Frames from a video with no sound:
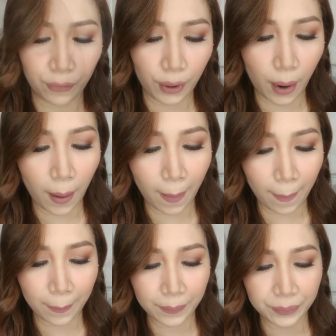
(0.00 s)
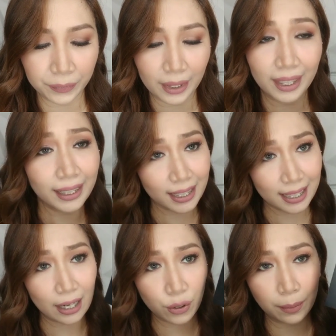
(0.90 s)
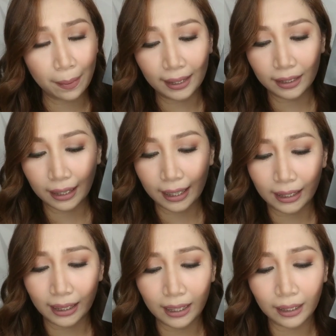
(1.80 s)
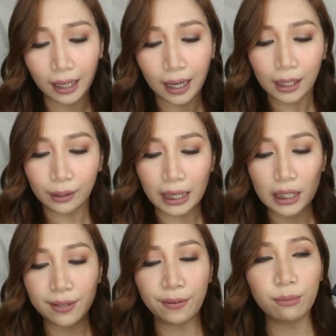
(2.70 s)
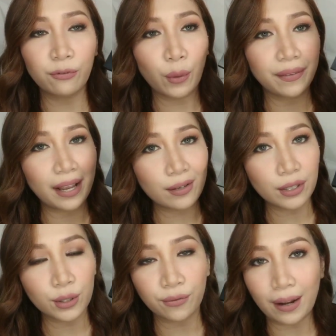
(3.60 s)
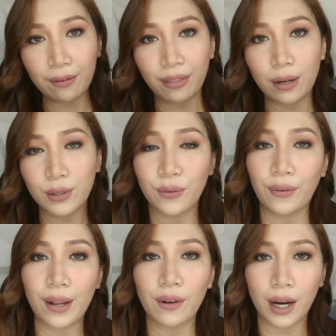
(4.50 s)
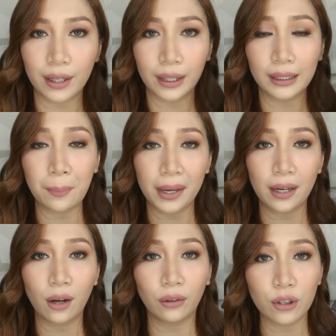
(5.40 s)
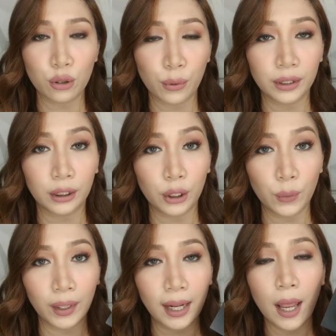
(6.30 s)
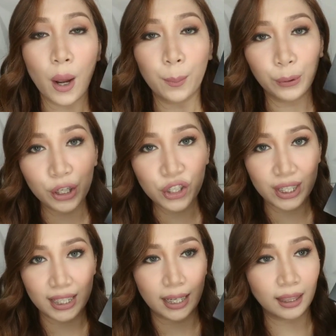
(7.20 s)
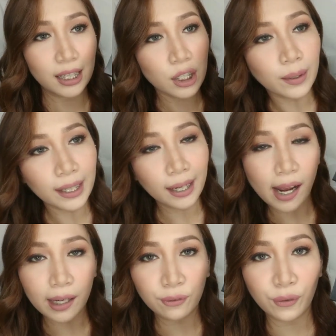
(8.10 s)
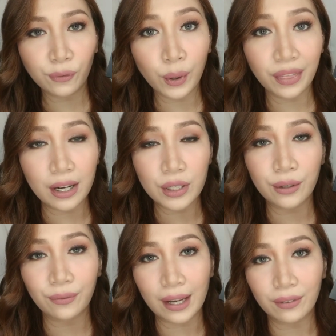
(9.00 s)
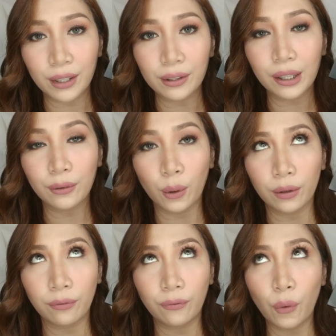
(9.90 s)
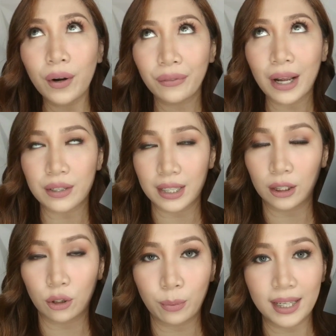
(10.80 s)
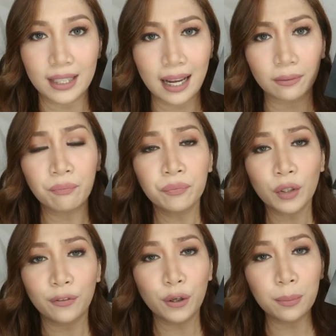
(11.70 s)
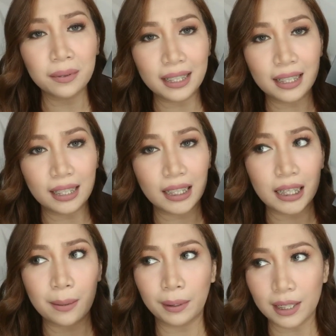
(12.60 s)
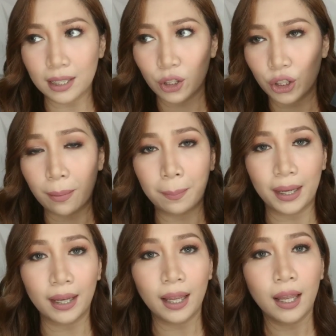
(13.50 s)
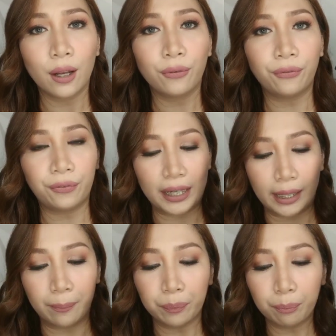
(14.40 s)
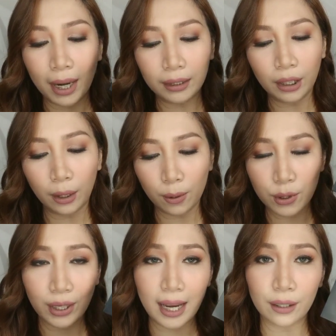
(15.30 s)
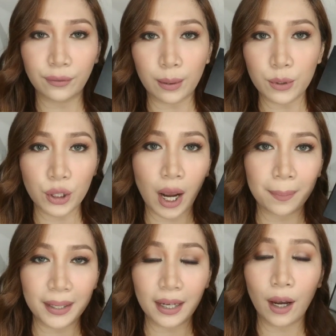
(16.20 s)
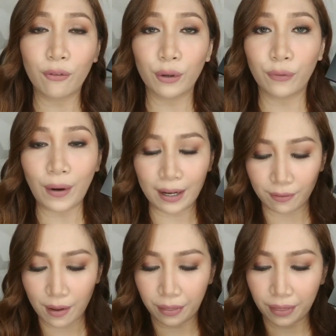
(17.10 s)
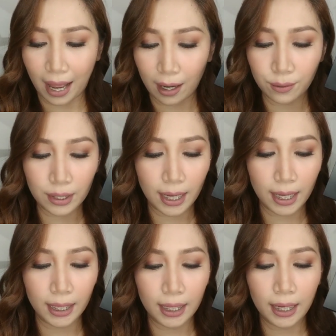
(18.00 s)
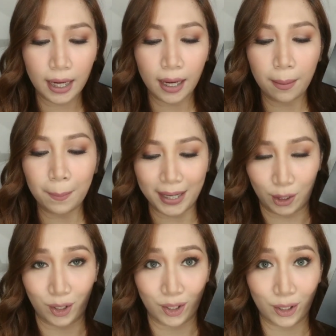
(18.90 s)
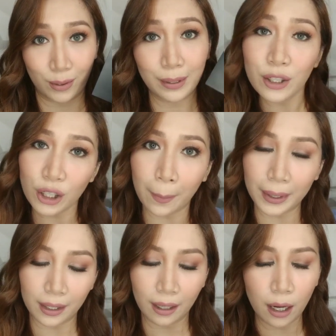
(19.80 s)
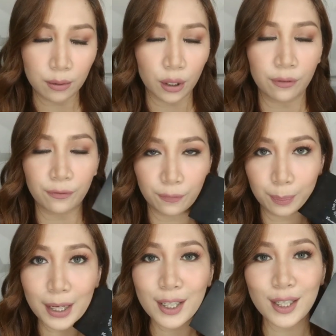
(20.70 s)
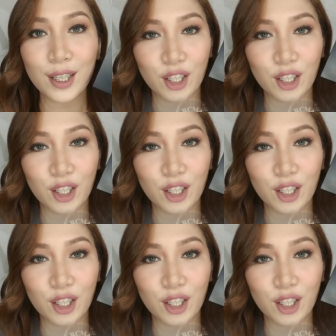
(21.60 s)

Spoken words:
From this actual palette right here, ranges from 4,000 to 5,500 depending on the store that you will purchase it. This one, I got it for 4,500, or 4,000 to be exact, from DTC plus shipping fee. But you can also get it from Shopee for 5,000 pesos plus shopping. Plus